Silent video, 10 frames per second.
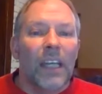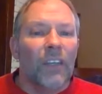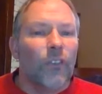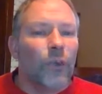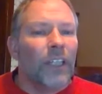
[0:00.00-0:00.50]

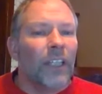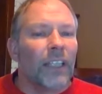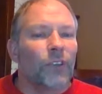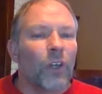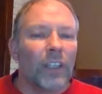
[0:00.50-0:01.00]
In 3
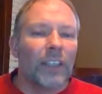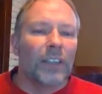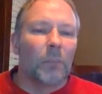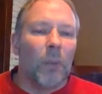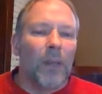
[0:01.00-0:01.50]

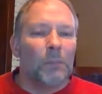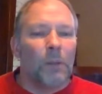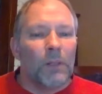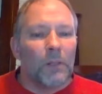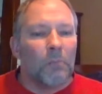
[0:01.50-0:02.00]
electronics and
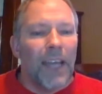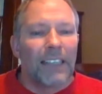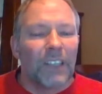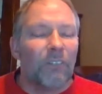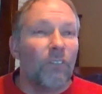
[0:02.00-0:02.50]
baseballs and
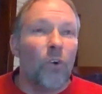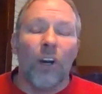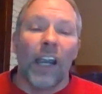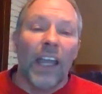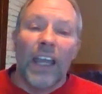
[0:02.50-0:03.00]
bats. In
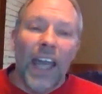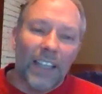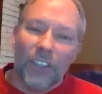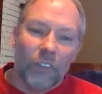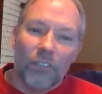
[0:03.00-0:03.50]
4
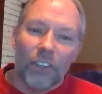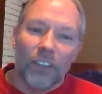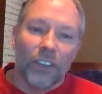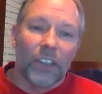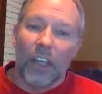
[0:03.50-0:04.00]
action
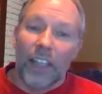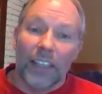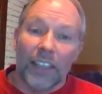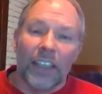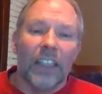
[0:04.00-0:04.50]
figures, not
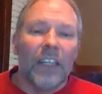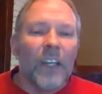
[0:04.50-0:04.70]
it.